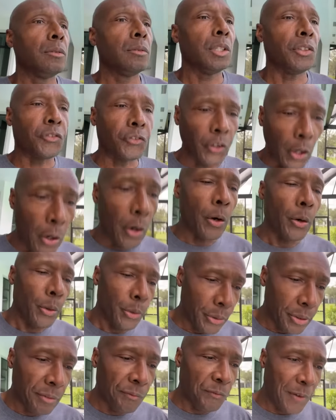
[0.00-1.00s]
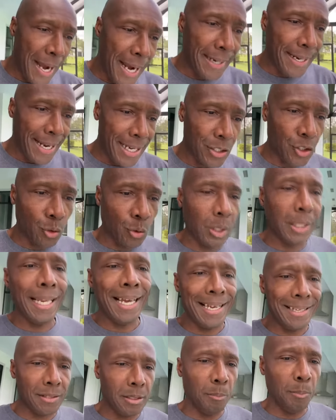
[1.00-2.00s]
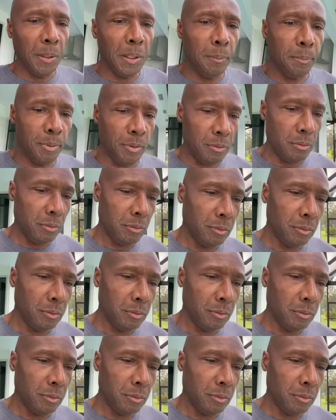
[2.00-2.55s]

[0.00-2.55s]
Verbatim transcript: the third financial class of people